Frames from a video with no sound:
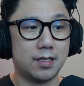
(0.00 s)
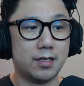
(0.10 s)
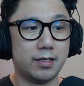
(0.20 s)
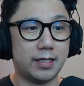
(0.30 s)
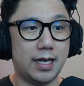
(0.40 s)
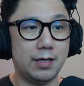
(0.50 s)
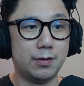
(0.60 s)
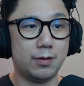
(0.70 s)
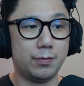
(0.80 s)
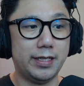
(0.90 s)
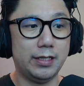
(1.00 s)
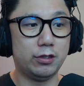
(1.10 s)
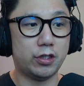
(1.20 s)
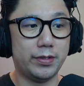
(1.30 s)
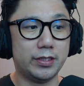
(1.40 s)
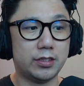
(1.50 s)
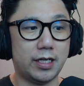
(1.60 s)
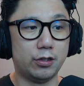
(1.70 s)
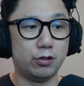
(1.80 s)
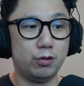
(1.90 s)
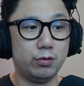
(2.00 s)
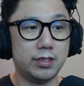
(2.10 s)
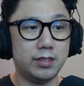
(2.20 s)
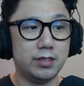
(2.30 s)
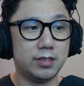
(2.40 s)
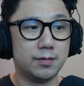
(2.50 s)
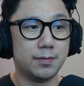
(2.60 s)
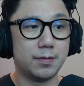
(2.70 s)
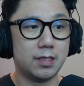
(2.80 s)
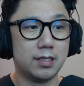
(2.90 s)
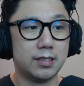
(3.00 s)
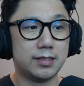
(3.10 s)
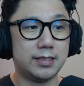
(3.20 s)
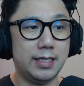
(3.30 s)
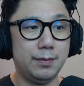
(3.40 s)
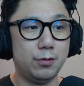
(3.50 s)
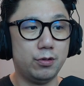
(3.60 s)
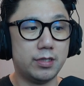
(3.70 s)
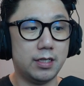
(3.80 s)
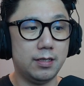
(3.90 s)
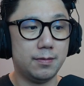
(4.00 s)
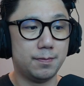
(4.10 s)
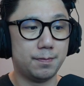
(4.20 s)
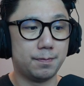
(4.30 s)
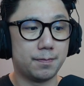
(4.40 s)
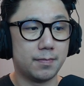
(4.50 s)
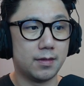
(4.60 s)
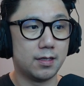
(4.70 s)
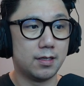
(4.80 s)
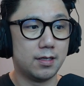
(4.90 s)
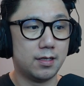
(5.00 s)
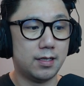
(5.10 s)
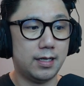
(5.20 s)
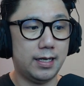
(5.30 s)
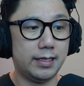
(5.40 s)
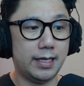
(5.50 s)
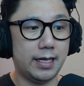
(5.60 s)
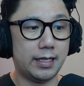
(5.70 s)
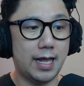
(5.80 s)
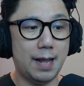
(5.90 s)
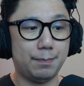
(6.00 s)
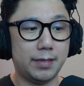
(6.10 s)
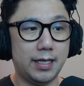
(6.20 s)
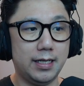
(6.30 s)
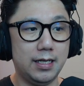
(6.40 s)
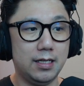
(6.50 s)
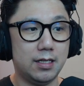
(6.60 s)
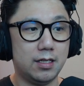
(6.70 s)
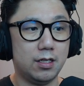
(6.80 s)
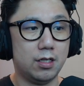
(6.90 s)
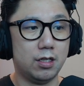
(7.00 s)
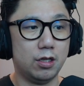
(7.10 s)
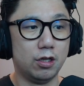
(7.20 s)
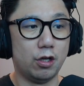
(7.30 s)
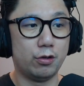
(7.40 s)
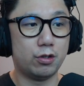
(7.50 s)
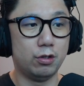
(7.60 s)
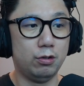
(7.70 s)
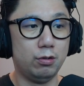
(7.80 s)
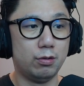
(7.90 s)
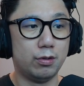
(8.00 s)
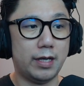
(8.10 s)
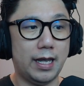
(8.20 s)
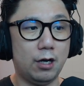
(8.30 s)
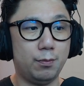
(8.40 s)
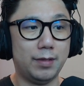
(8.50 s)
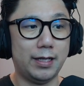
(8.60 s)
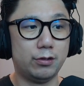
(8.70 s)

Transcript: okay. We need to go inside users, Steam user, and then app data, local, Hellblade